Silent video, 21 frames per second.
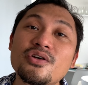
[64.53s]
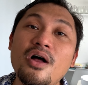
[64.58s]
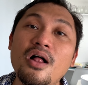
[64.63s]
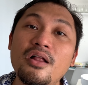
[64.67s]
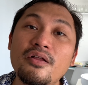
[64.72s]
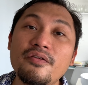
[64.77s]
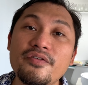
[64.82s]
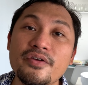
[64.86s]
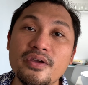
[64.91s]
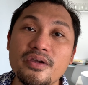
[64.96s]

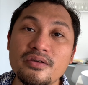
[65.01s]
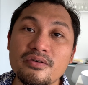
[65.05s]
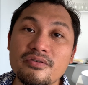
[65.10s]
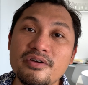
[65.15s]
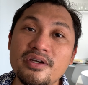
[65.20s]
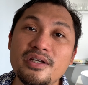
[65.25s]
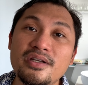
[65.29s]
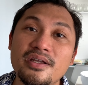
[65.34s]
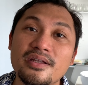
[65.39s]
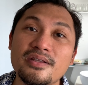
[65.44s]
all of your
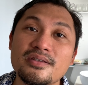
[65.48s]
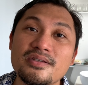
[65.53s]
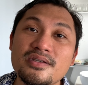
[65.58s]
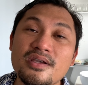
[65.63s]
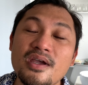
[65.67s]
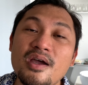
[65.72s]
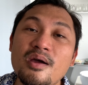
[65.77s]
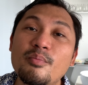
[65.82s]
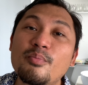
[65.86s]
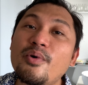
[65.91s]

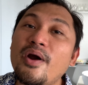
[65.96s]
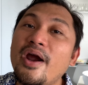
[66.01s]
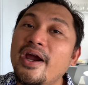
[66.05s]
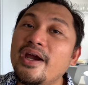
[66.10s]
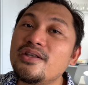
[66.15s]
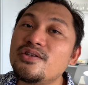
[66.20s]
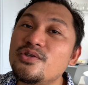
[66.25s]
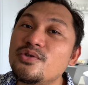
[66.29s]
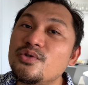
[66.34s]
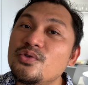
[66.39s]
ingredients
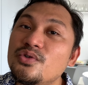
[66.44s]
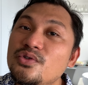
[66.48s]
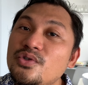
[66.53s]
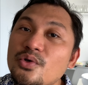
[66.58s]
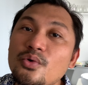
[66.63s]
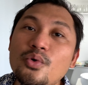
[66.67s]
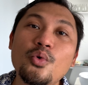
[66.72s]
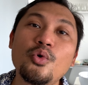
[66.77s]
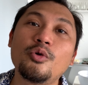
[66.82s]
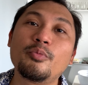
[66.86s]
prior to
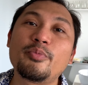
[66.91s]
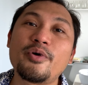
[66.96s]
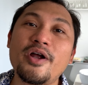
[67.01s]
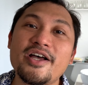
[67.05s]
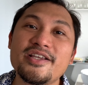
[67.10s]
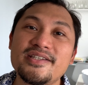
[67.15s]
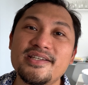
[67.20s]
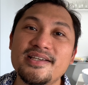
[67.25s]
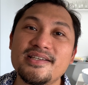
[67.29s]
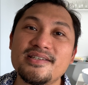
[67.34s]
the whole
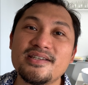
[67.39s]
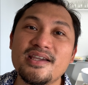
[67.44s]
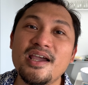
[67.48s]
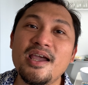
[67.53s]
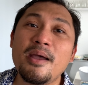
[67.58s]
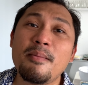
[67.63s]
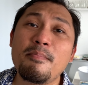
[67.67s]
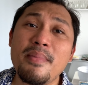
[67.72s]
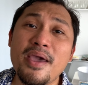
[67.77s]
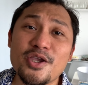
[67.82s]
process.
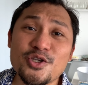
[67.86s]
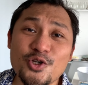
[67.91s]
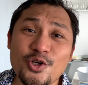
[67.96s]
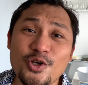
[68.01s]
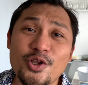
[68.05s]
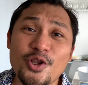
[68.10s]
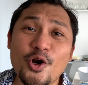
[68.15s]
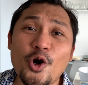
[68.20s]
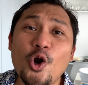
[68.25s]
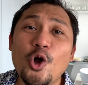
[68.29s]
Make
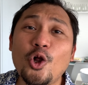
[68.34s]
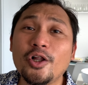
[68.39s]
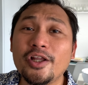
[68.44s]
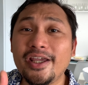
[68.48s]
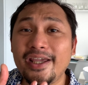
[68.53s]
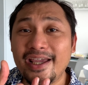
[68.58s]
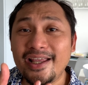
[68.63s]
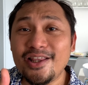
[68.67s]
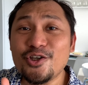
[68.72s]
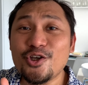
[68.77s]
sure they're
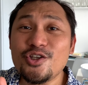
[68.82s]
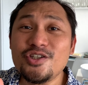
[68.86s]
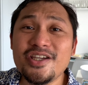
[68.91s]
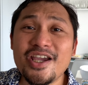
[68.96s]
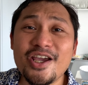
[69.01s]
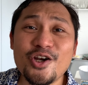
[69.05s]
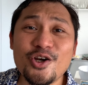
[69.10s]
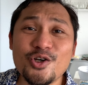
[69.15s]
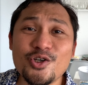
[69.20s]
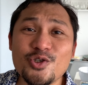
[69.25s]
all in
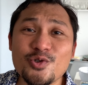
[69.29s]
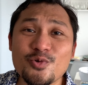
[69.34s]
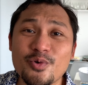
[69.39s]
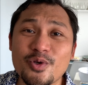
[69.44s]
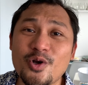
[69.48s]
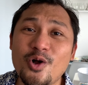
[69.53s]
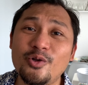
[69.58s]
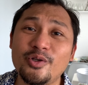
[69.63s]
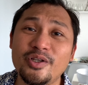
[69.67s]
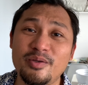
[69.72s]
containers, we
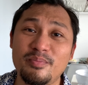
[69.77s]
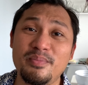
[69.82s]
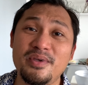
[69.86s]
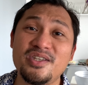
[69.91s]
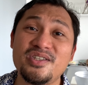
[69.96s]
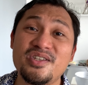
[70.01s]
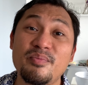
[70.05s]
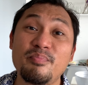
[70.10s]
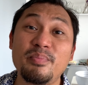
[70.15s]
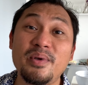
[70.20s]
call it
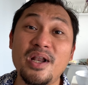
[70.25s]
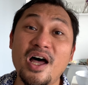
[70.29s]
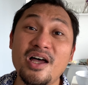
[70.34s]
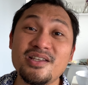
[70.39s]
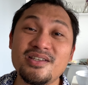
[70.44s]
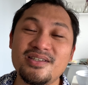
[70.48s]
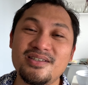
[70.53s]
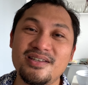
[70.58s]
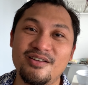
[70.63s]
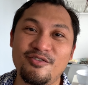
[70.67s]
mise en
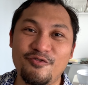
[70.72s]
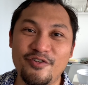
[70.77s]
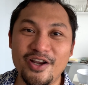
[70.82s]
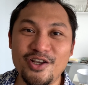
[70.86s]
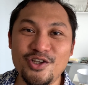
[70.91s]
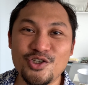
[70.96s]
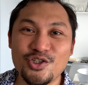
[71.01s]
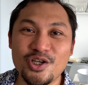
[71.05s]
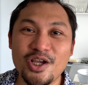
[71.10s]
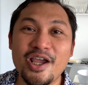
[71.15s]
place in
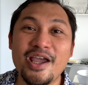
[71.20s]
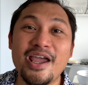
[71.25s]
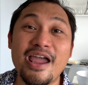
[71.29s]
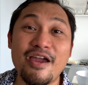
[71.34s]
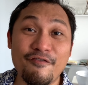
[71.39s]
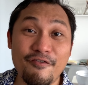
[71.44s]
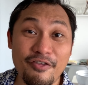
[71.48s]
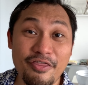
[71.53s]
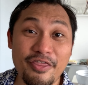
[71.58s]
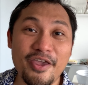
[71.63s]
French,
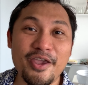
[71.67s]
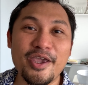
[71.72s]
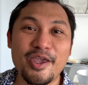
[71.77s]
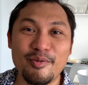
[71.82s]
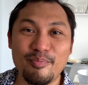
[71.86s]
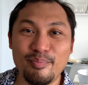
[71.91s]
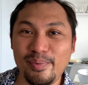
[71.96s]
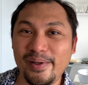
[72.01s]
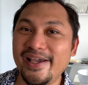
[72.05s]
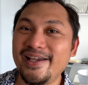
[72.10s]
everything
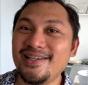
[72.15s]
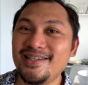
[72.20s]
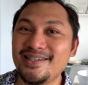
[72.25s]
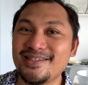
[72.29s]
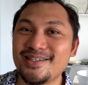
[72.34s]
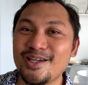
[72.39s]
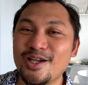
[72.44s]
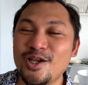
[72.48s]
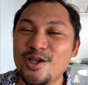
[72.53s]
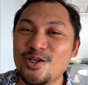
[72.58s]
in
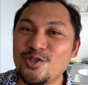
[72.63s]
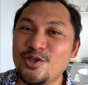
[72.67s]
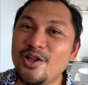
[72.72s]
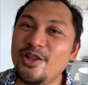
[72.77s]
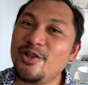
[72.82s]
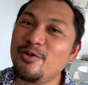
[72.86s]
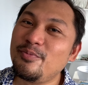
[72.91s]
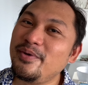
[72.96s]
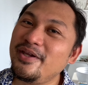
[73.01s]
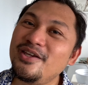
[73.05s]
place, so
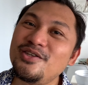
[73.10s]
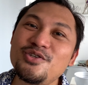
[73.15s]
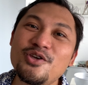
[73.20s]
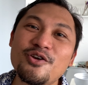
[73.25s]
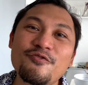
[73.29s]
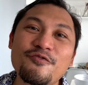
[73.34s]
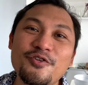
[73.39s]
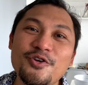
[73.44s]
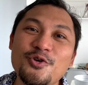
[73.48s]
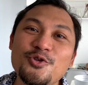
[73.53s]
it'll be
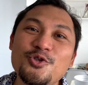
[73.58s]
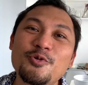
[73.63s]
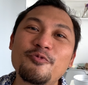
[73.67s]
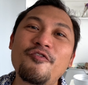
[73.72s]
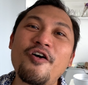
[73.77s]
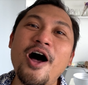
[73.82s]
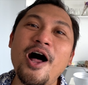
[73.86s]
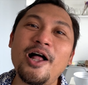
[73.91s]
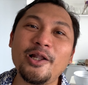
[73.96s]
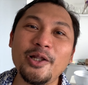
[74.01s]
easier for you to
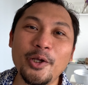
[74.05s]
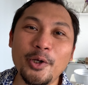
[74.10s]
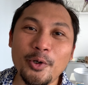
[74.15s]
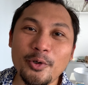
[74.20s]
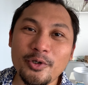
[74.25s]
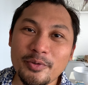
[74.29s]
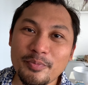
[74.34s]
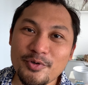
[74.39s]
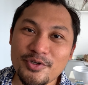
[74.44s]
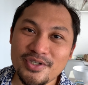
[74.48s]

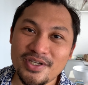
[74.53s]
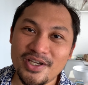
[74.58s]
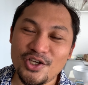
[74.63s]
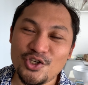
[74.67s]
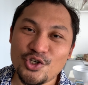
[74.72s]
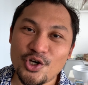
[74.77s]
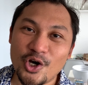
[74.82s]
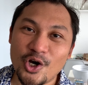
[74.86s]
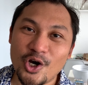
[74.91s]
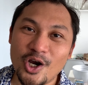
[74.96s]
follow the
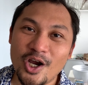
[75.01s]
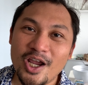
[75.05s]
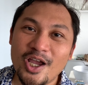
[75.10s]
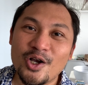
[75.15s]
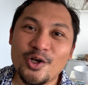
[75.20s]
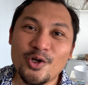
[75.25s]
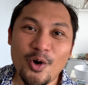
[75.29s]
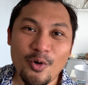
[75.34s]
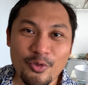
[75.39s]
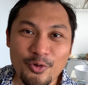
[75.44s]
procedure,
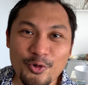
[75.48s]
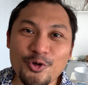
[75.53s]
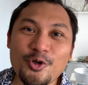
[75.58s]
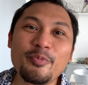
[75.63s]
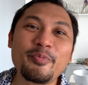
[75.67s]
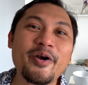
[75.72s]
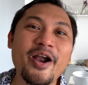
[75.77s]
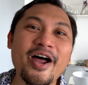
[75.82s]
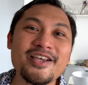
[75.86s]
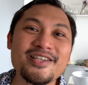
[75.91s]
go through the
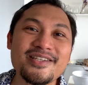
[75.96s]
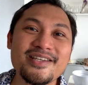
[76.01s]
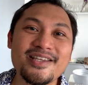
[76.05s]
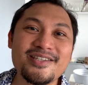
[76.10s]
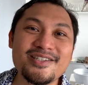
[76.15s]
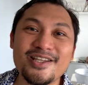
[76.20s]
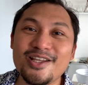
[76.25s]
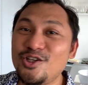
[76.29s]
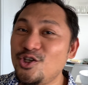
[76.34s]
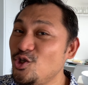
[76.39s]

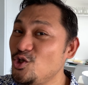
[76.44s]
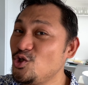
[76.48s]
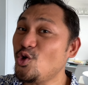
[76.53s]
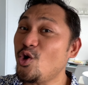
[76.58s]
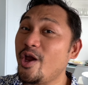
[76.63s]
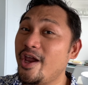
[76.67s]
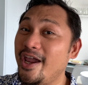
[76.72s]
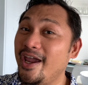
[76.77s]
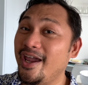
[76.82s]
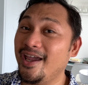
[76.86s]
process, and
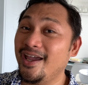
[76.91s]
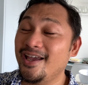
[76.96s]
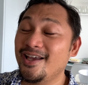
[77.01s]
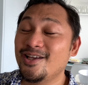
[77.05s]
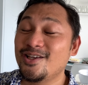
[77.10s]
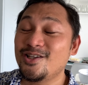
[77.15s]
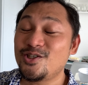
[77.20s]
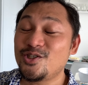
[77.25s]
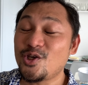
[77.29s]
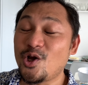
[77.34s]
enjoy it.
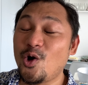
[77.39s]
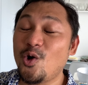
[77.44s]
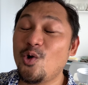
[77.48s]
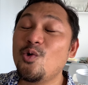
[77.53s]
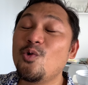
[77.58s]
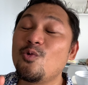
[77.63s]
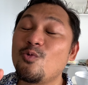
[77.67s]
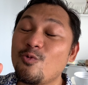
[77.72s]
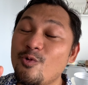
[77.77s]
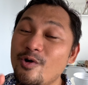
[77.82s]

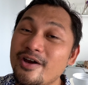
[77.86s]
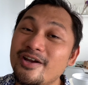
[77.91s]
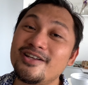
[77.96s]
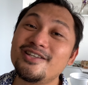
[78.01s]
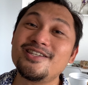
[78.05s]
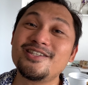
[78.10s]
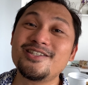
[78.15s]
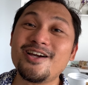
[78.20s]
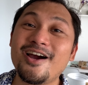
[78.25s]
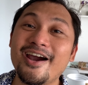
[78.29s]
So we're
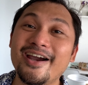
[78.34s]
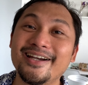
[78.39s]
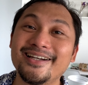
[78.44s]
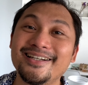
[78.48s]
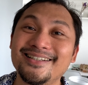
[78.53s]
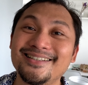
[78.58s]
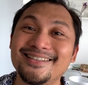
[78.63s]
gonna start.